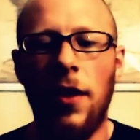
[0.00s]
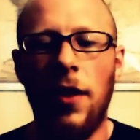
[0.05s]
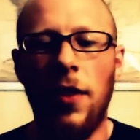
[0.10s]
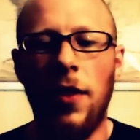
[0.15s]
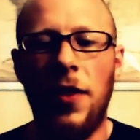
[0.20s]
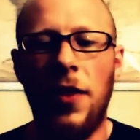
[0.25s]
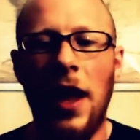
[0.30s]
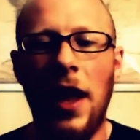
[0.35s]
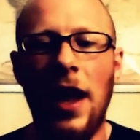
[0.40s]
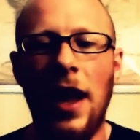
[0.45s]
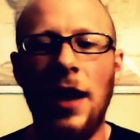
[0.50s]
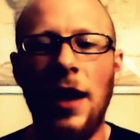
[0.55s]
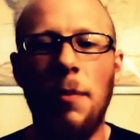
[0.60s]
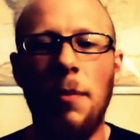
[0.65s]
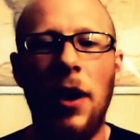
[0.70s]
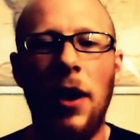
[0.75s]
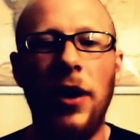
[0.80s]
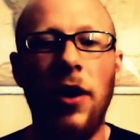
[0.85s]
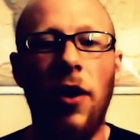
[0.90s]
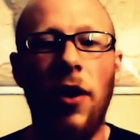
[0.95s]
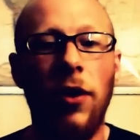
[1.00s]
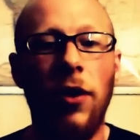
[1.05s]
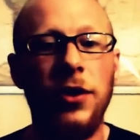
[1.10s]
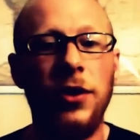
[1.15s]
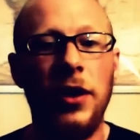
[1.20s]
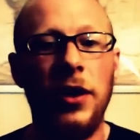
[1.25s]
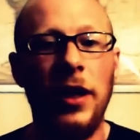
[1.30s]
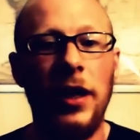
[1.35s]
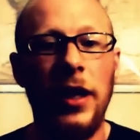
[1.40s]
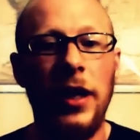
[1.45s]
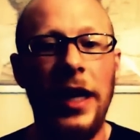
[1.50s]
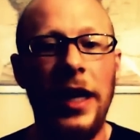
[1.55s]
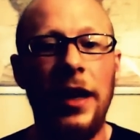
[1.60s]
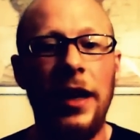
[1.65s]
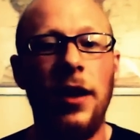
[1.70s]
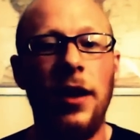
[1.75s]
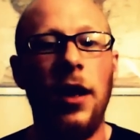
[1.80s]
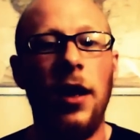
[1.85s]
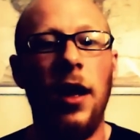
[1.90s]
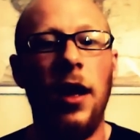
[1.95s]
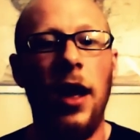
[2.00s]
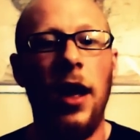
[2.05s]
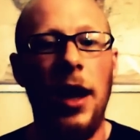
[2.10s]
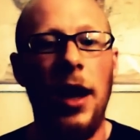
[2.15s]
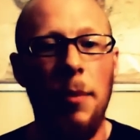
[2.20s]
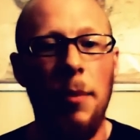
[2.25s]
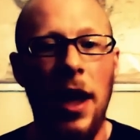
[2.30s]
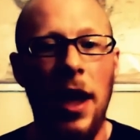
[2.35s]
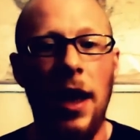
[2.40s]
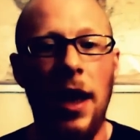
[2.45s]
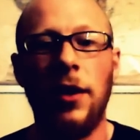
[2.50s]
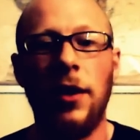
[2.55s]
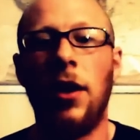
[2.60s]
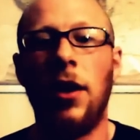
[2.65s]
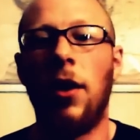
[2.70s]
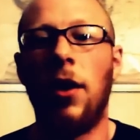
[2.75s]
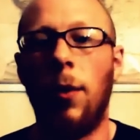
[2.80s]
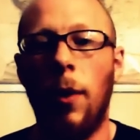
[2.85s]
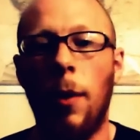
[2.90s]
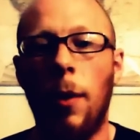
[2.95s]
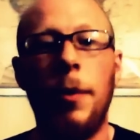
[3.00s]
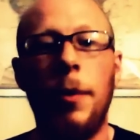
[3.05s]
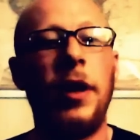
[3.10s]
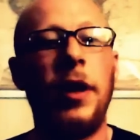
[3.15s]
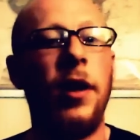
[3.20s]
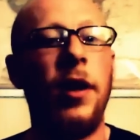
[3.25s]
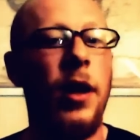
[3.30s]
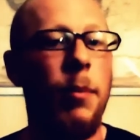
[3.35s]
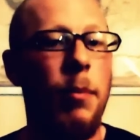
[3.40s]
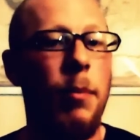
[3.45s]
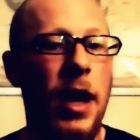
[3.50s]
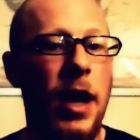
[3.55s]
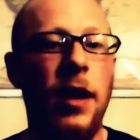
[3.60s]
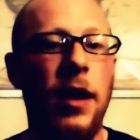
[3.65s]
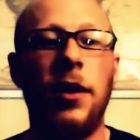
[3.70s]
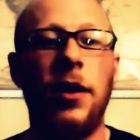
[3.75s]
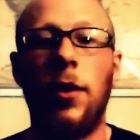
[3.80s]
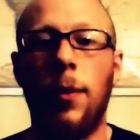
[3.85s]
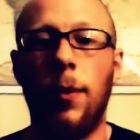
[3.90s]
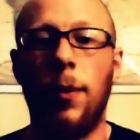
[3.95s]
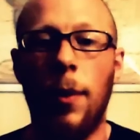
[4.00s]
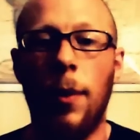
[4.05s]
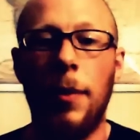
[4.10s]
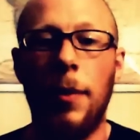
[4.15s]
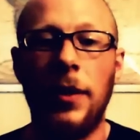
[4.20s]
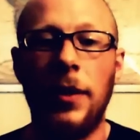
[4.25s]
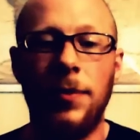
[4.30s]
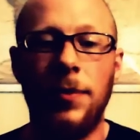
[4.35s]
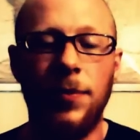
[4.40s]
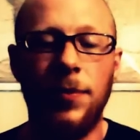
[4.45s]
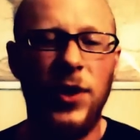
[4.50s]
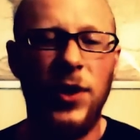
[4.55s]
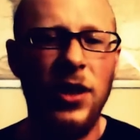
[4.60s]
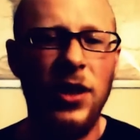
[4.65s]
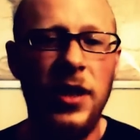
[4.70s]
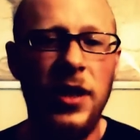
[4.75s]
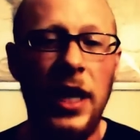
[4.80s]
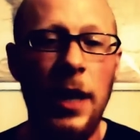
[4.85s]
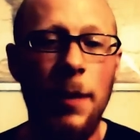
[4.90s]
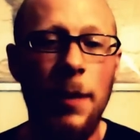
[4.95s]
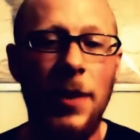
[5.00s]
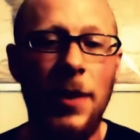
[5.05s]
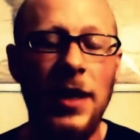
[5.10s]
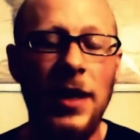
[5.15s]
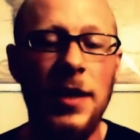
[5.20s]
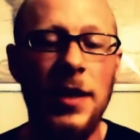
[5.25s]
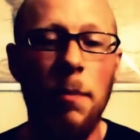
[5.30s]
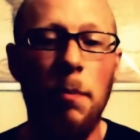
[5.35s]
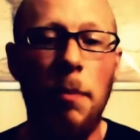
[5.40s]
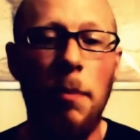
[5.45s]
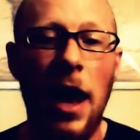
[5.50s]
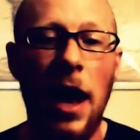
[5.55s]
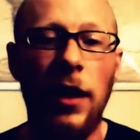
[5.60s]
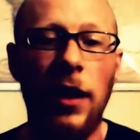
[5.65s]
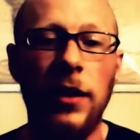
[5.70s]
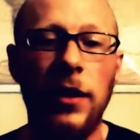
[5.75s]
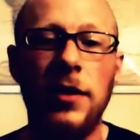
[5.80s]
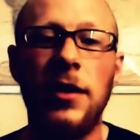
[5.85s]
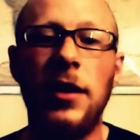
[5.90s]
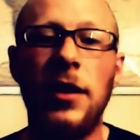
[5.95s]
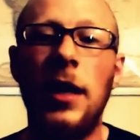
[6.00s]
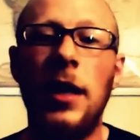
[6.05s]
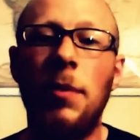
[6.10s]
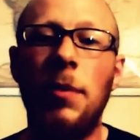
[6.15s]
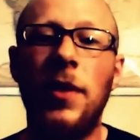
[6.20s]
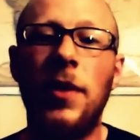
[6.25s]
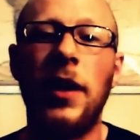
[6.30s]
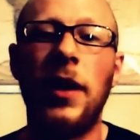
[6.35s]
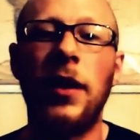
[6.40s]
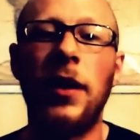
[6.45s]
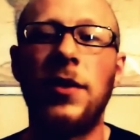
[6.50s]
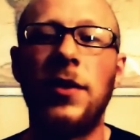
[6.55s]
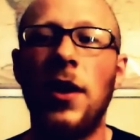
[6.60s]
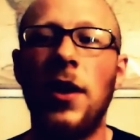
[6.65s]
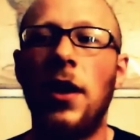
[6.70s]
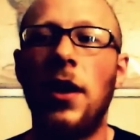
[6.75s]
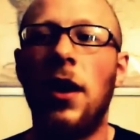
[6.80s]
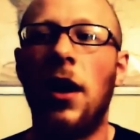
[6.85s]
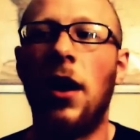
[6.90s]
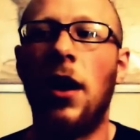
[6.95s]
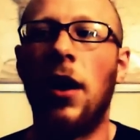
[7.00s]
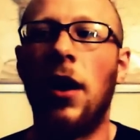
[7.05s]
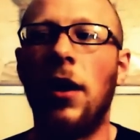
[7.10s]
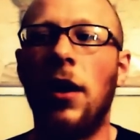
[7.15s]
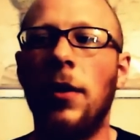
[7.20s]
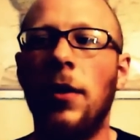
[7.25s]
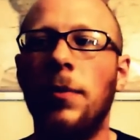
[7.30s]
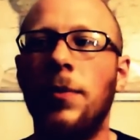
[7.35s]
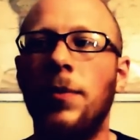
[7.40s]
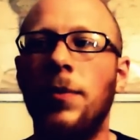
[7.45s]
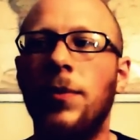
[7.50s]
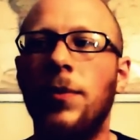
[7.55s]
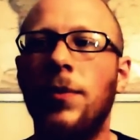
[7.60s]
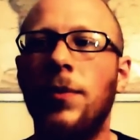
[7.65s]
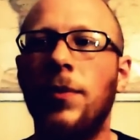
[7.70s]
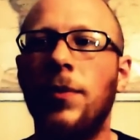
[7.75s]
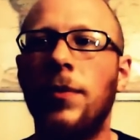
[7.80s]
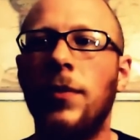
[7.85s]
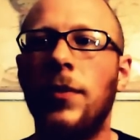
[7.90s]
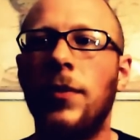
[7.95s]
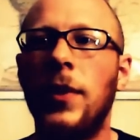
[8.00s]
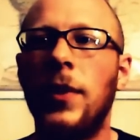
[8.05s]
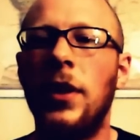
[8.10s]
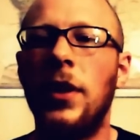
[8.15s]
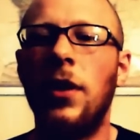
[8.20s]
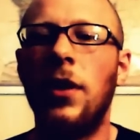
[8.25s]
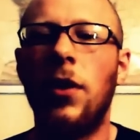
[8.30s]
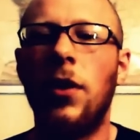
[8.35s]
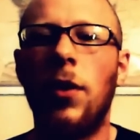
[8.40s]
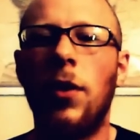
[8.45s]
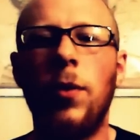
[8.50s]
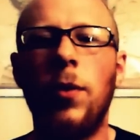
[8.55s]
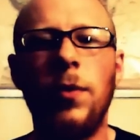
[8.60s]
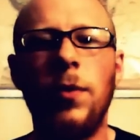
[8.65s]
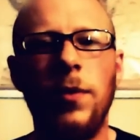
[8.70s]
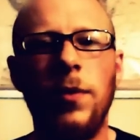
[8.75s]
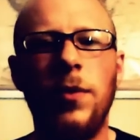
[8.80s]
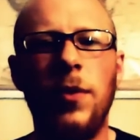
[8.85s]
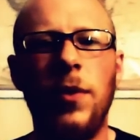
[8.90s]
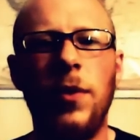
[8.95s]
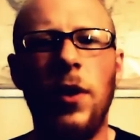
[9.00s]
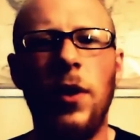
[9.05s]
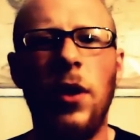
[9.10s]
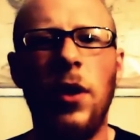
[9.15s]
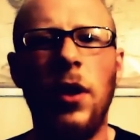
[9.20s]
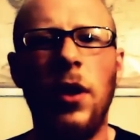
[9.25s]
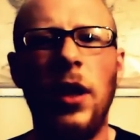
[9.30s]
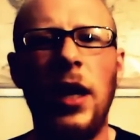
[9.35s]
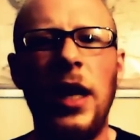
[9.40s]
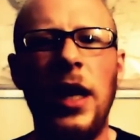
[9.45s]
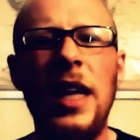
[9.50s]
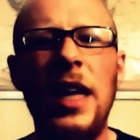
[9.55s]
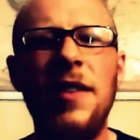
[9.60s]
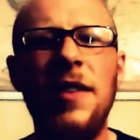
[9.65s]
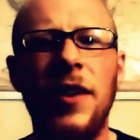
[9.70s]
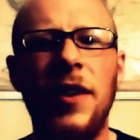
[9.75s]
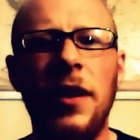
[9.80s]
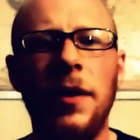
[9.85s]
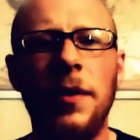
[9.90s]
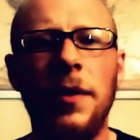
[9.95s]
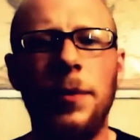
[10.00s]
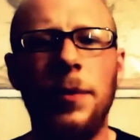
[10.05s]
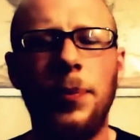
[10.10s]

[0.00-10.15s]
they had married alternately a man, a woman, a man, a woman, just to keep things in balance, keep things, um, you know, even.